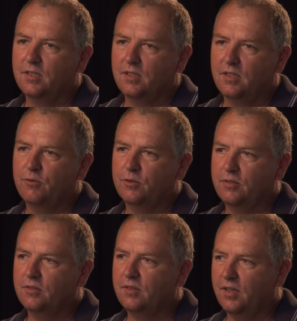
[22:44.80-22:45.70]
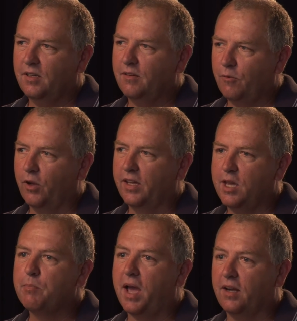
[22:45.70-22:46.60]
it really
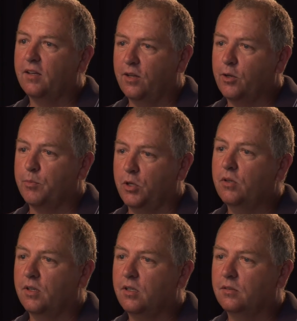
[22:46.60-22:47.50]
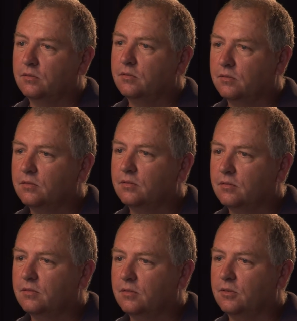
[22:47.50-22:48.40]
impacted the community.
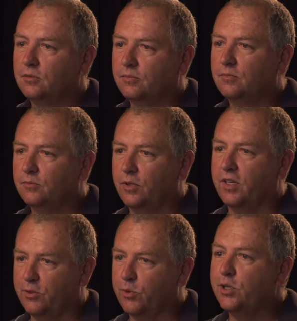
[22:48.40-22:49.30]
When things